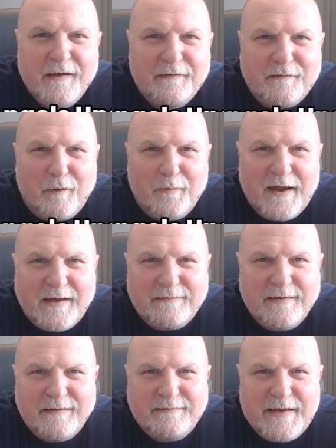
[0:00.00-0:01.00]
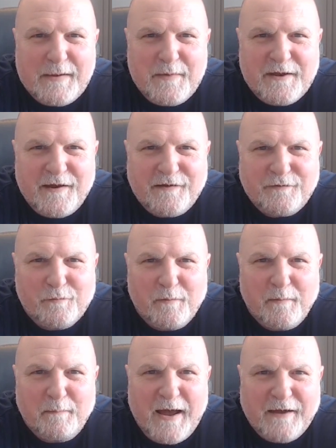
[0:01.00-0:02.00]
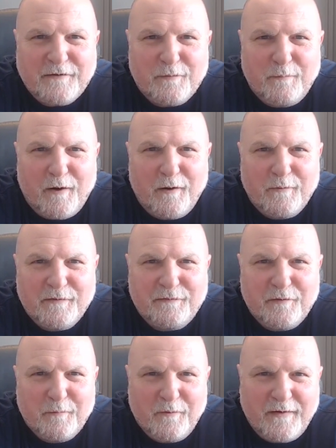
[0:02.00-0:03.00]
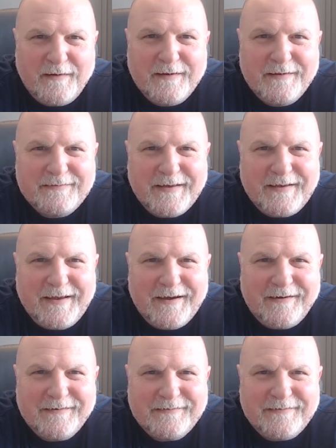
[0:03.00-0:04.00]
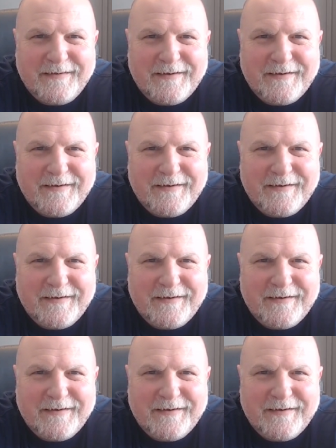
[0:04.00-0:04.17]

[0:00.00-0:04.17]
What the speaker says: That's all we got today, CME Nation. We'll be back tomorrow with 2 more. Take care. See